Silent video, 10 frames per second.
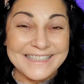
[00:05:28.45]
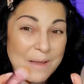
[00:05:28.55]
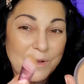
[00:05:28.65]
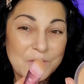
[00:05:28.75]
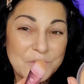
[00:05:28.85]

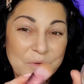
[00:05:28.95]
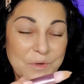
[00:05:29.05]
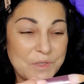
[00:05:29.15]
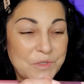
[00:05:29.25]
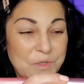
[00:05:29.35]
I'm also
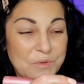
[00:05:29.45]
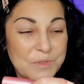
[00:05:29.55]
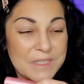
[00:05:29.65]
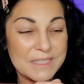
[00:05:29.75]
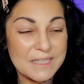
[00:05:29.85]
going to
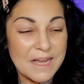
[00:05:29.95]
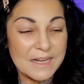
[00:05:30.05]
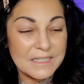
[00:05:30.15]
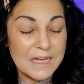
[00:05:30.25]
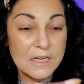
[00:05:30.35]
use this
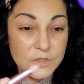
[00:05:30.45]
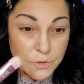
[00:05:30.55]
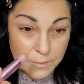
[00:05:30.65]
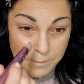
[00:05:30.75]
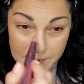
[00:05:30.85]
to
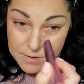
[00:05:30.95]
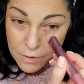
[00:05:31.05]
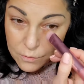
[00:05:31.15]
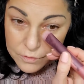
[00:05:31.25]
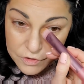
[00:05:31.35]
contour my
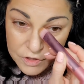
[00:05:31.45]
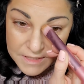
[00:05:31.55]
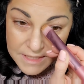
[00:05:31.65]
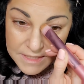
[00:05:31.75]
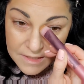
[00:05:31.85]
nose
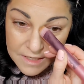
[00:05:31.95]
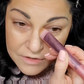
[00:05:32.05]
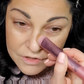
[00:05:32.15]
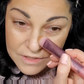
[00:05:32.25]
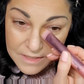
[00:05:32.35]
just a
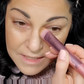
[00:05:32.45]
touch.